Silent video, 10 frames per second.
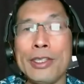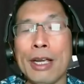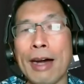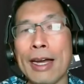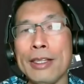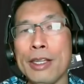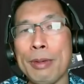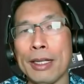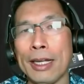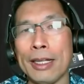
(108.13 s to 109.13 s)
so I
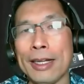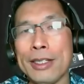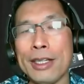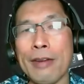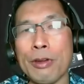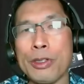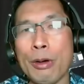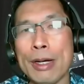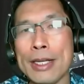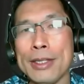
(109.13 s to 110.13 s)
typically like to cover
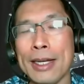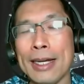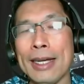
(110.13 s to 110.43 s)
stories